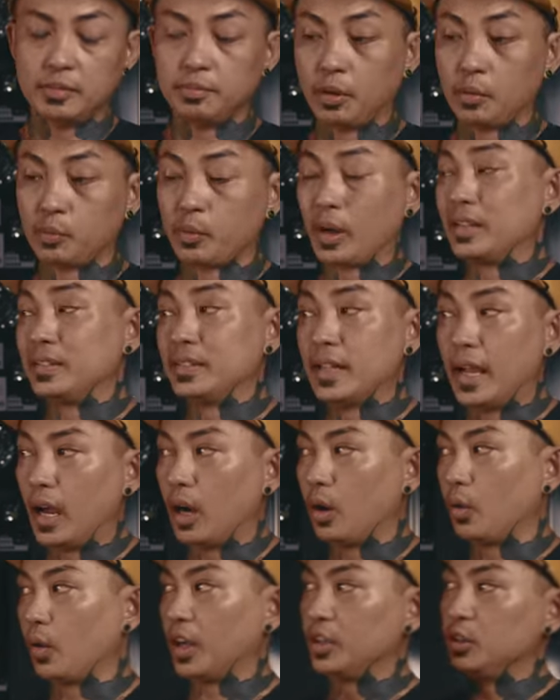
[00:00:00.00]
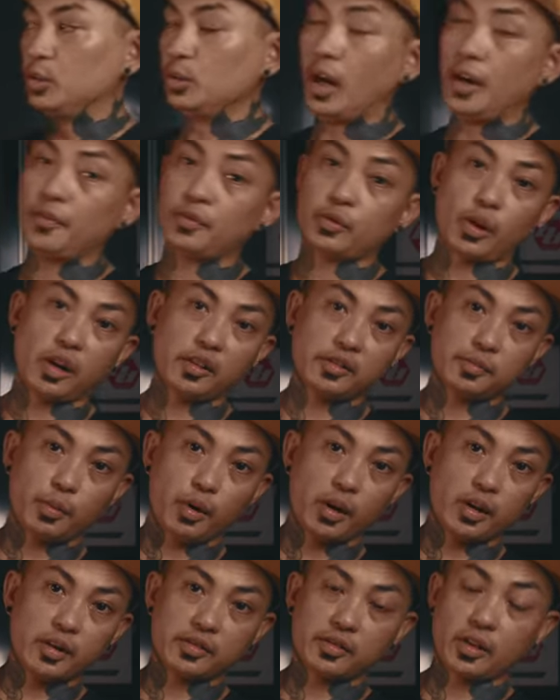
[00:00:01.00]
But right now, I do have
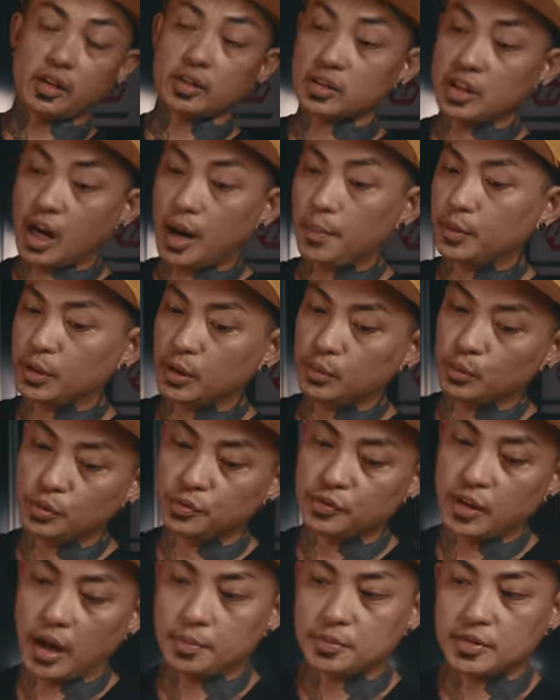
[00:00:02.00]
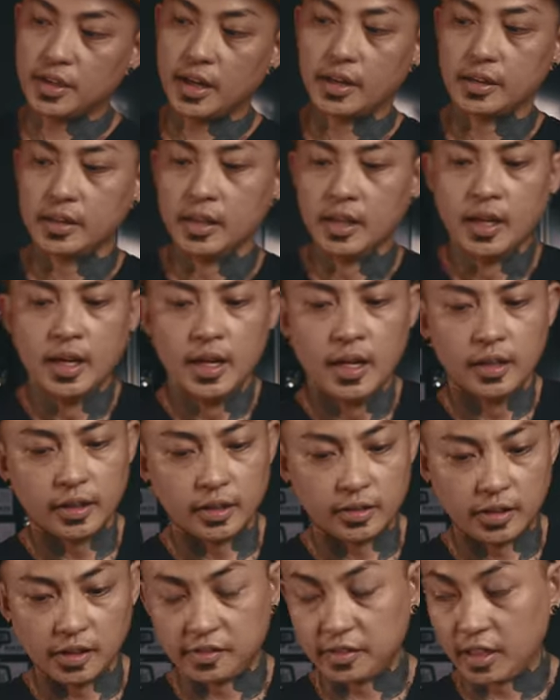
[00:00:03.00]
crossbars on top of the rooftop tent
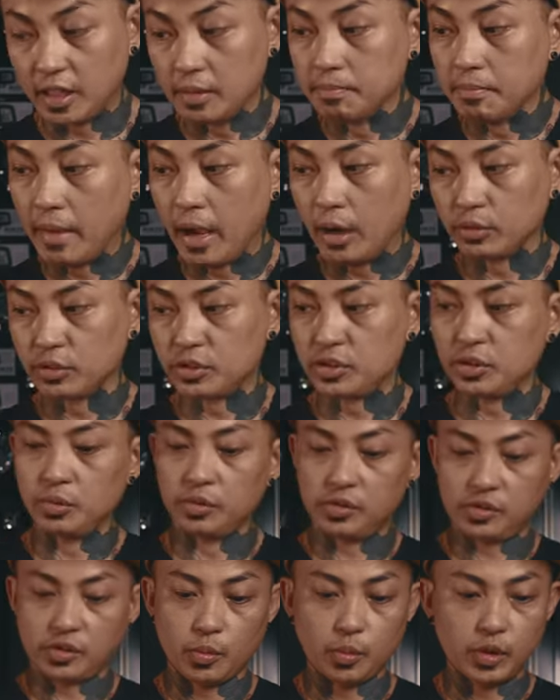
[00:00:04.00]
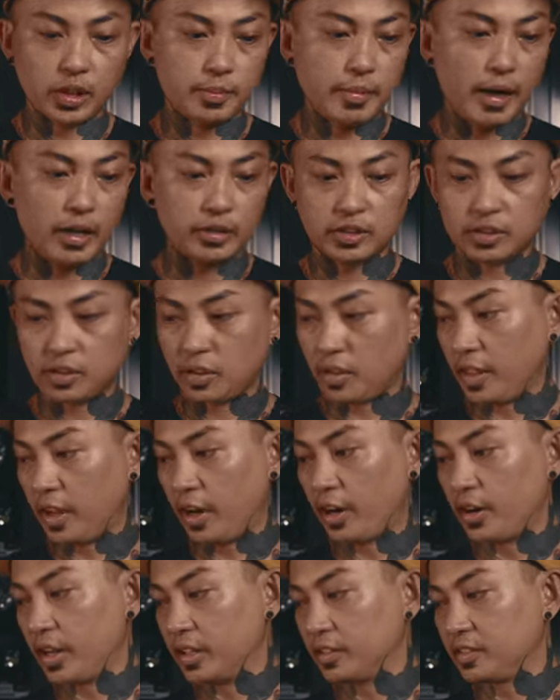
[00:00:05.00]
that this can mount to. So we're gonna mount it to
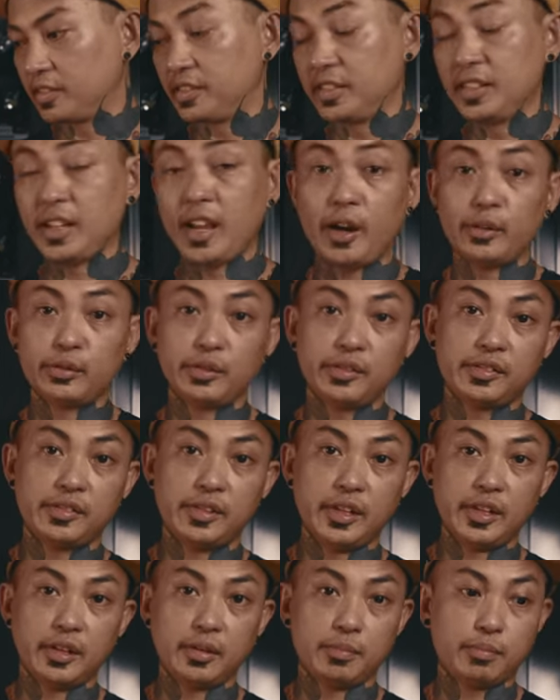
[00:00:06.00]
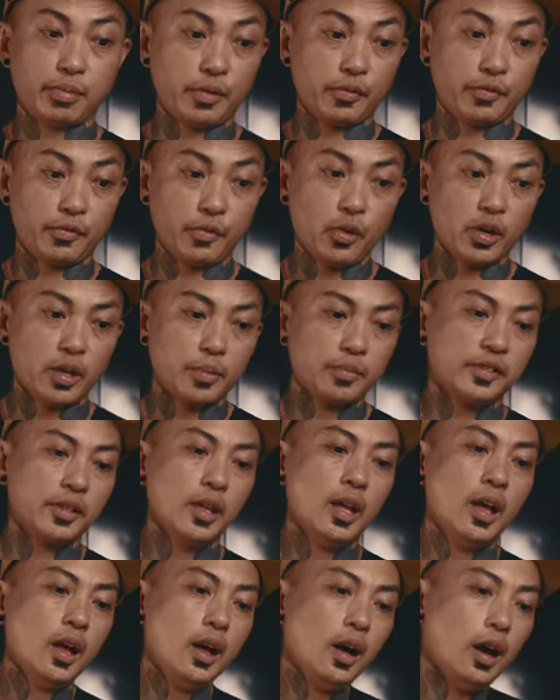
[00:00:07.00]
there and see how this thing performs
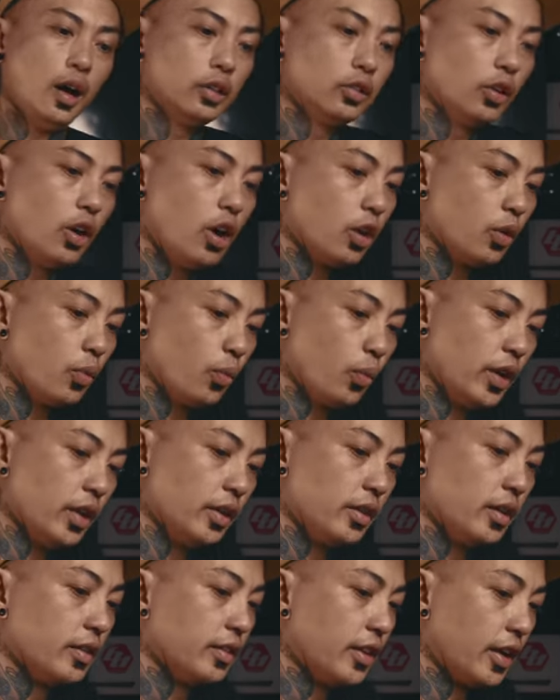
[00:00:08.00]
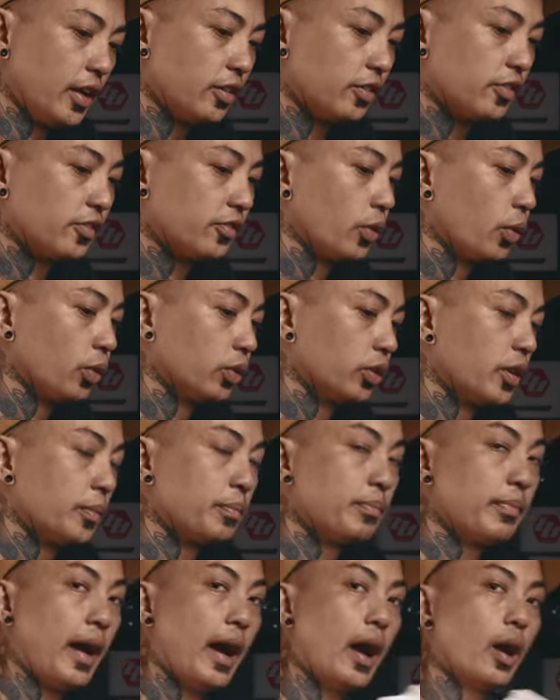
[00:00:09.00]
along with their solar
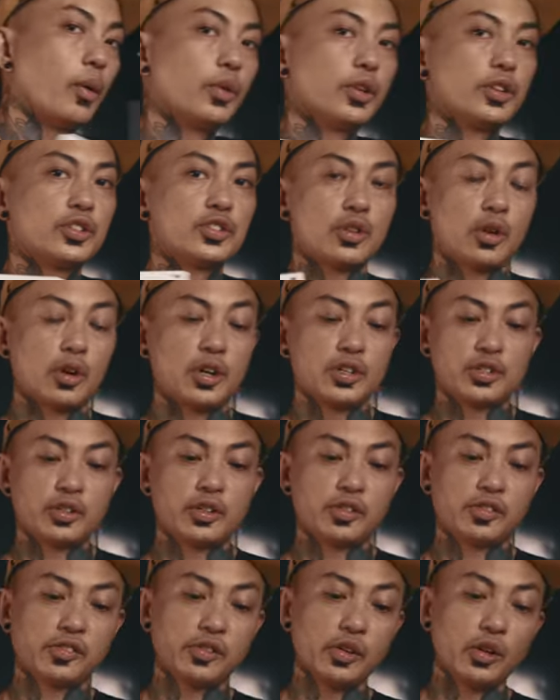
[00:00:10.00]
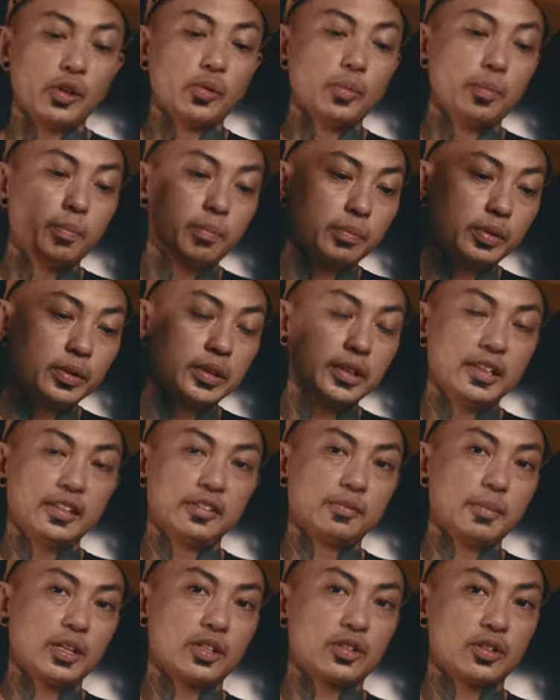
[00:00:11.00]
power charger. So
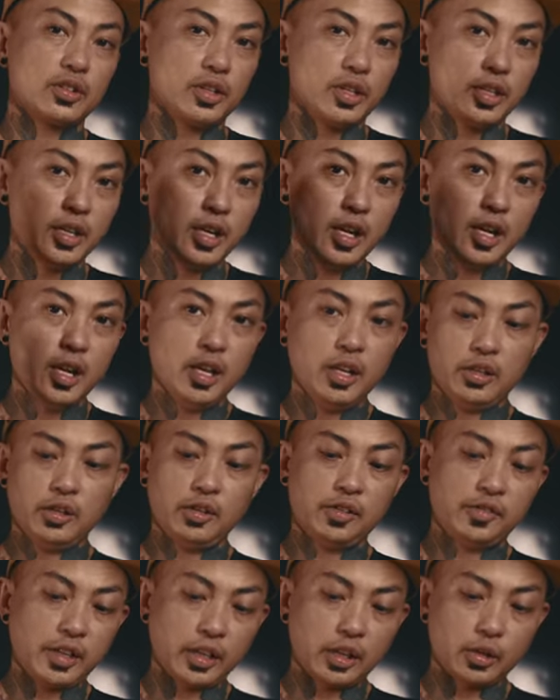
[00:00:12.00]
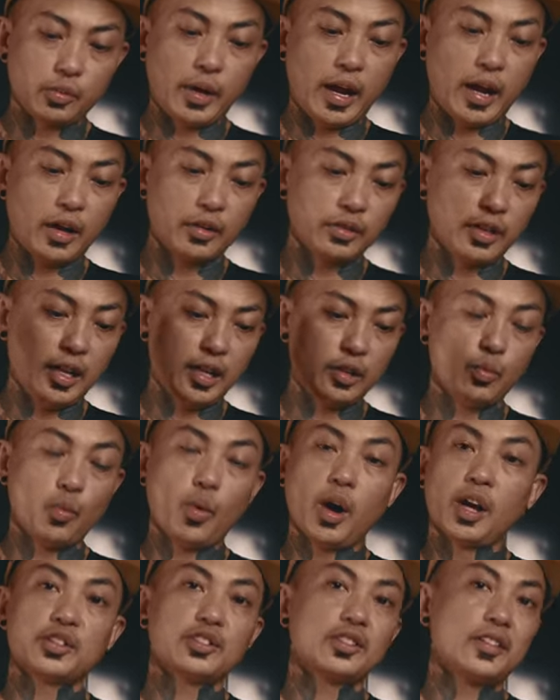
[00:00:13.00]
please make sure you stick around and
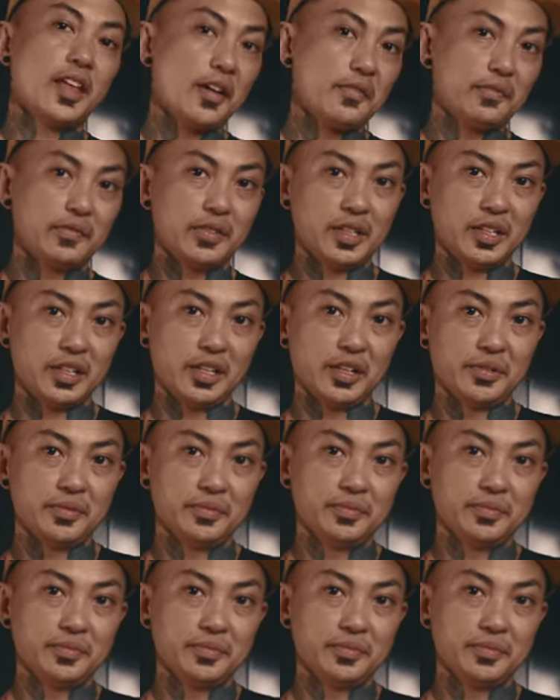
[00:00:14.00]
watch that video.